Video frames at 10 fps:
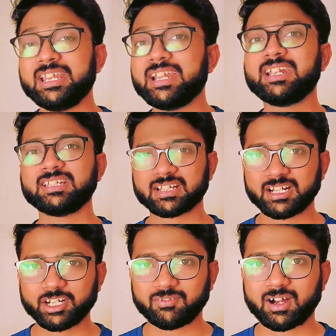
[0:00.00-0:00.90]

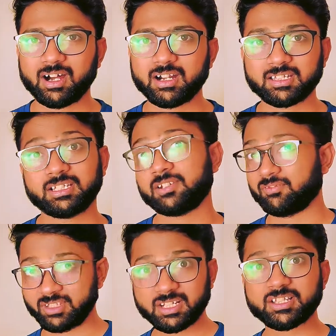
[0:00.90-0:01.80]
create the kind of art
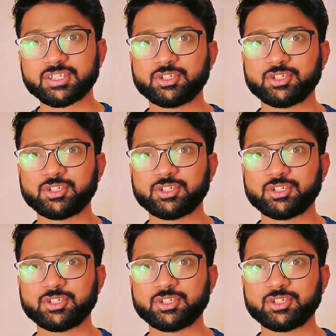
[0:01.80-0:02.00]
that we